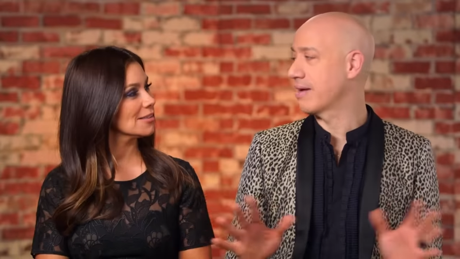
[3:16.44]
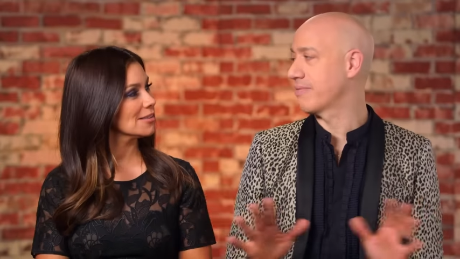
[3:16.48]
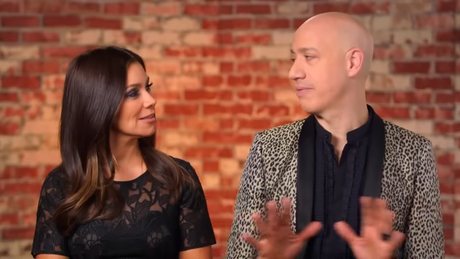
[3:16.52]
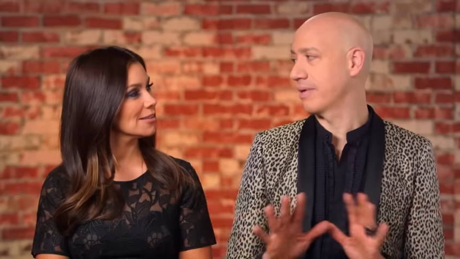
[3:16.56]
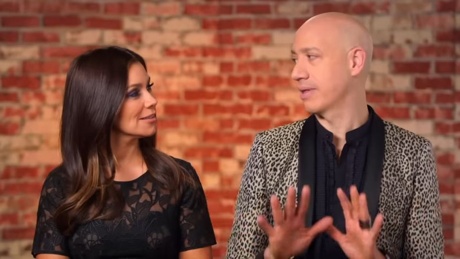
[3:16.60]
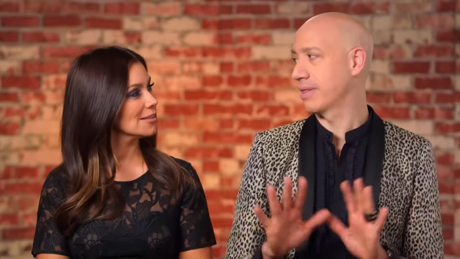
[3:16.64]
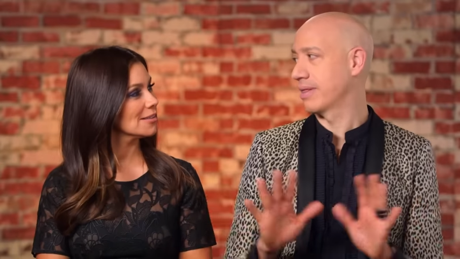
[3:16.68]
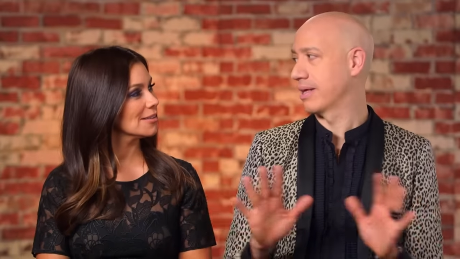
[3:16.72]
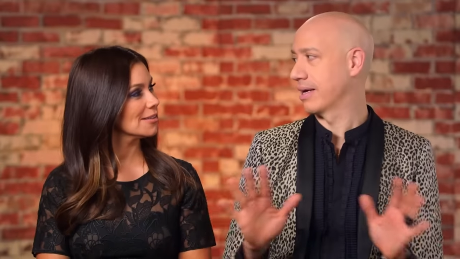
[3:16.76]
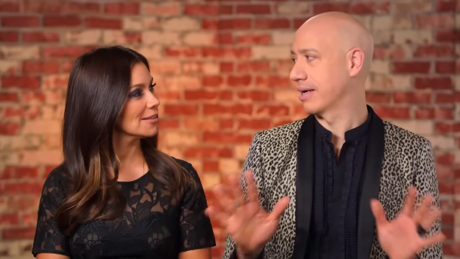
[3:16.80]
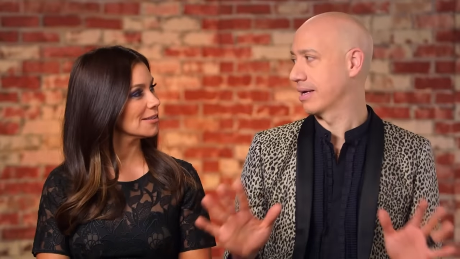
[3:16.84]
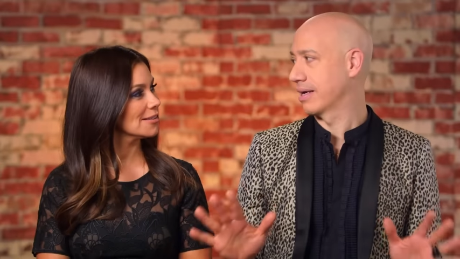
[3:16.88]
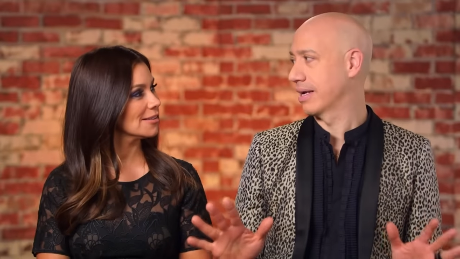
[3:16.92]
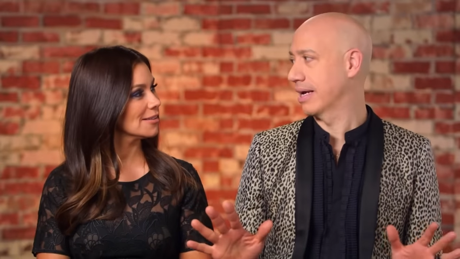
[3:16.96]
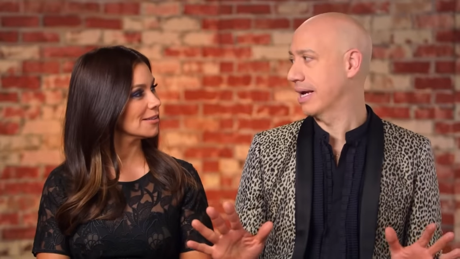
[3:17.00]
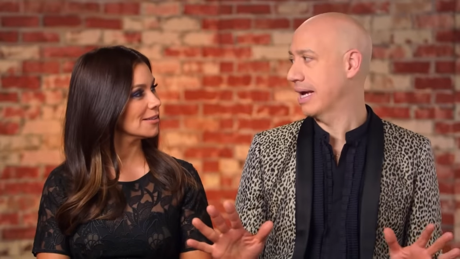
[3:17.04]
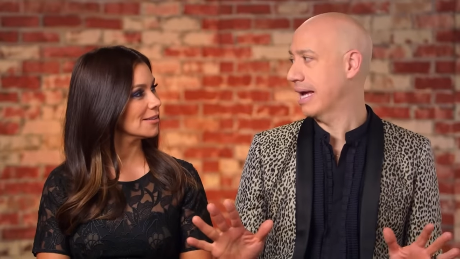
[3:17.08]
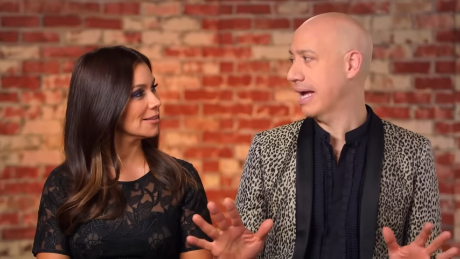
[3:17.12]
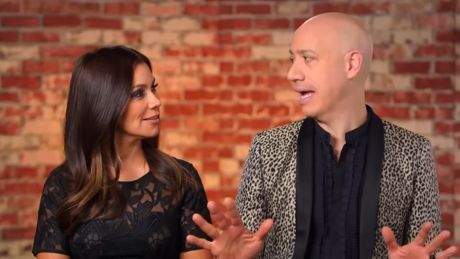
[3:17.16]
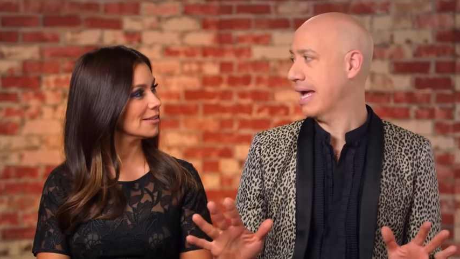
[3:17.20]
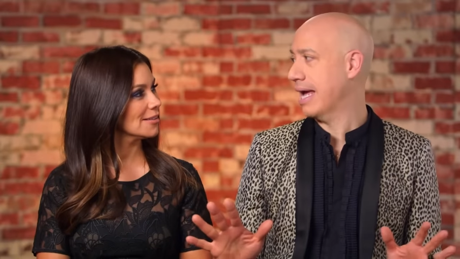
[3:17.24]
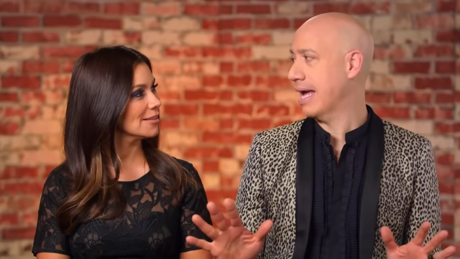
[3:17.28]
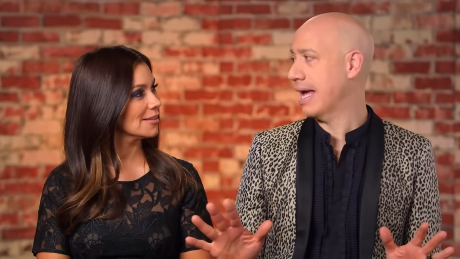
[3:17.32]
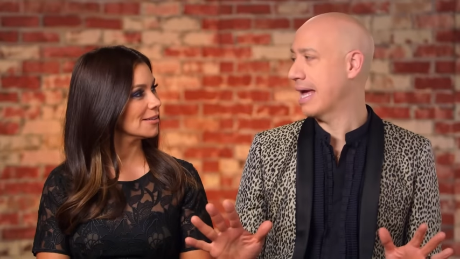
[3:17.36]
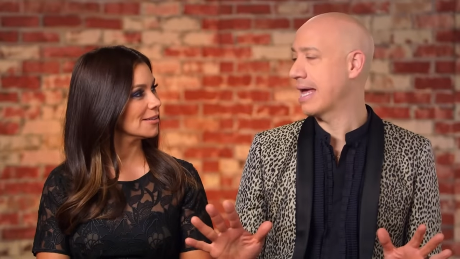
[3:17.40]
Speaker 1: everything
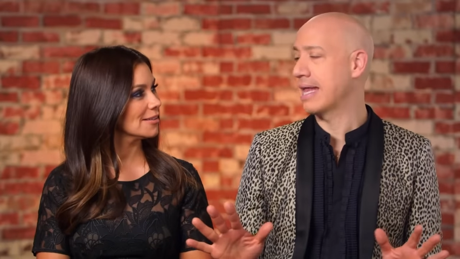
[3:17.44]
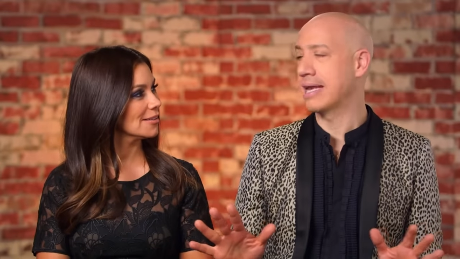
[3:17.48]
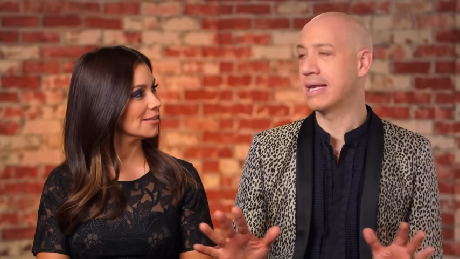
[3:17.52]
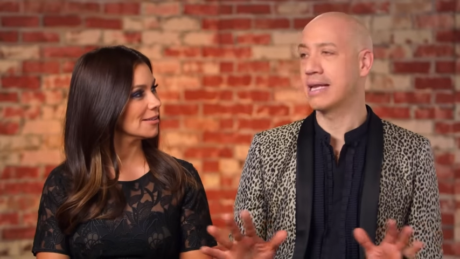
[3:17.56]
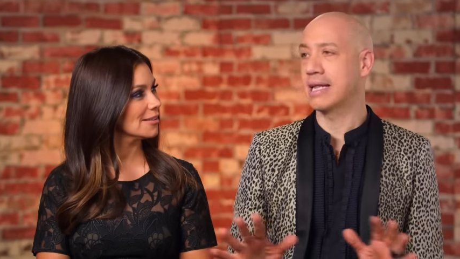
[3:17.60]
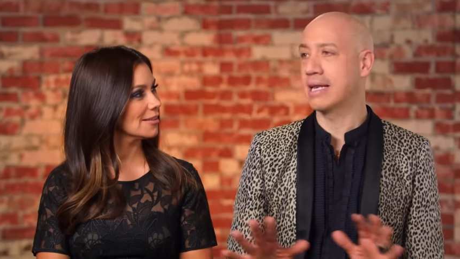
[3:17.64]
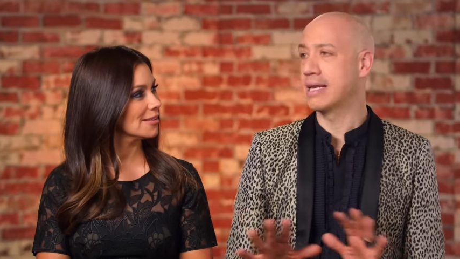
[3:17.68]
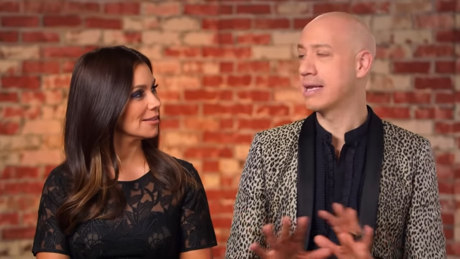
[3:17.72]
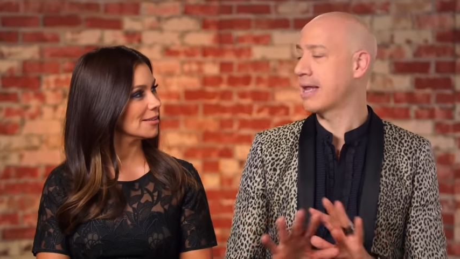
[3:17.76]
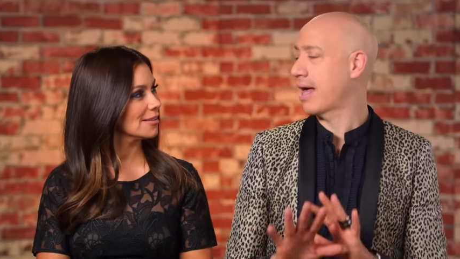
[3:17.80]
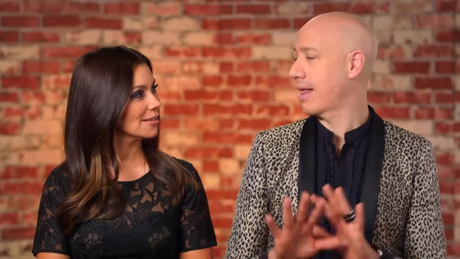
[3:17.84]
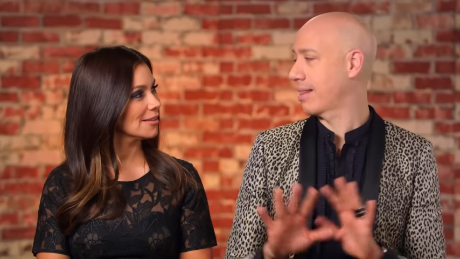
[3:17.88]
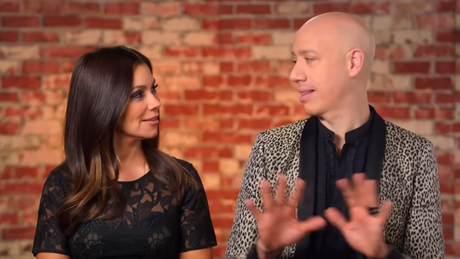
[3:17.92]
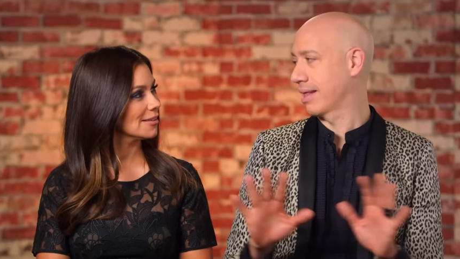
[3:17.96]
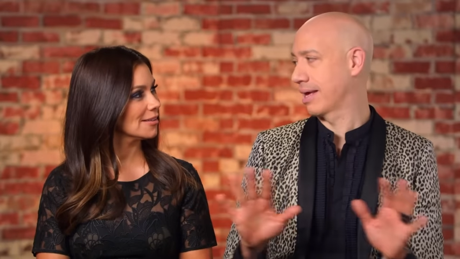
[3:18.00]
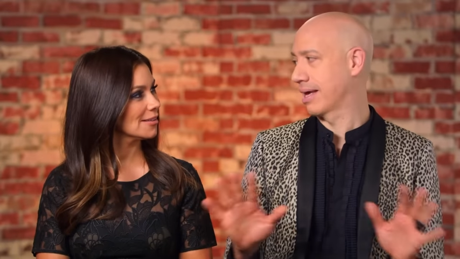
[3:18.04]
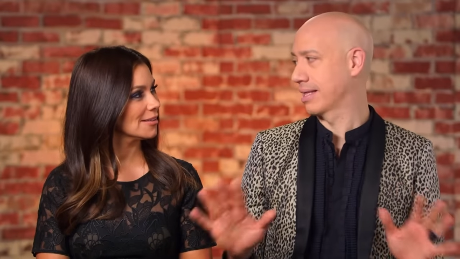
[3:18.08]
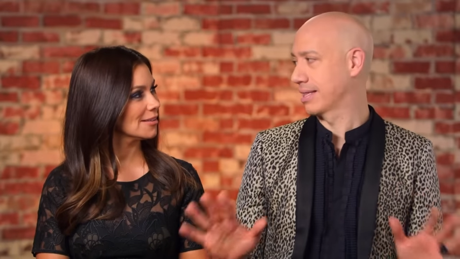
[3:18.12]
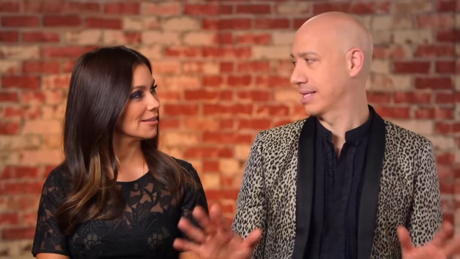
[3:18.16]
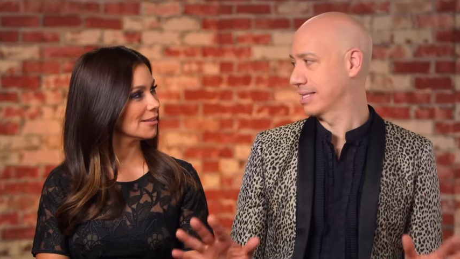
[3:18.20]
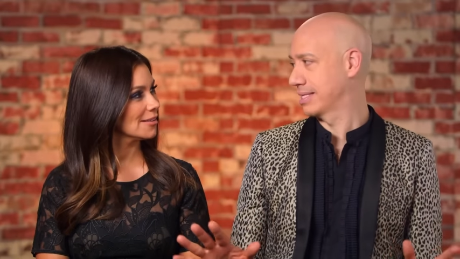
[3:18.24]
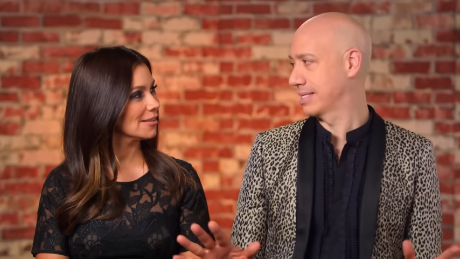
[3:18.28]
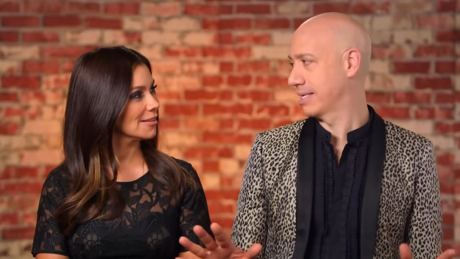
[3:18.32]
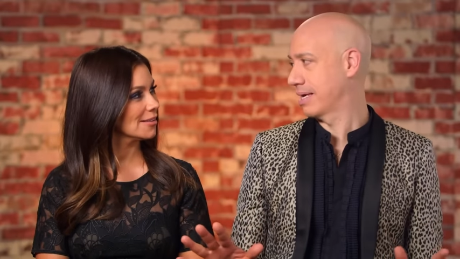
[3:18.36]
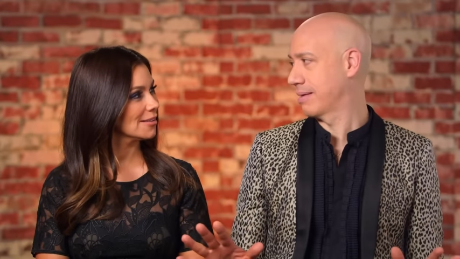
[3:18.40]
and
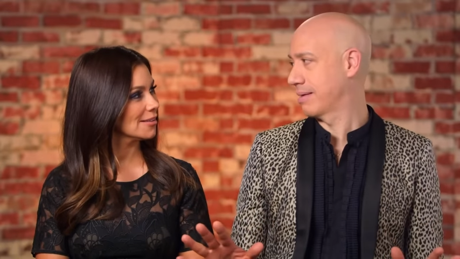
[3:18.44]
nothing at the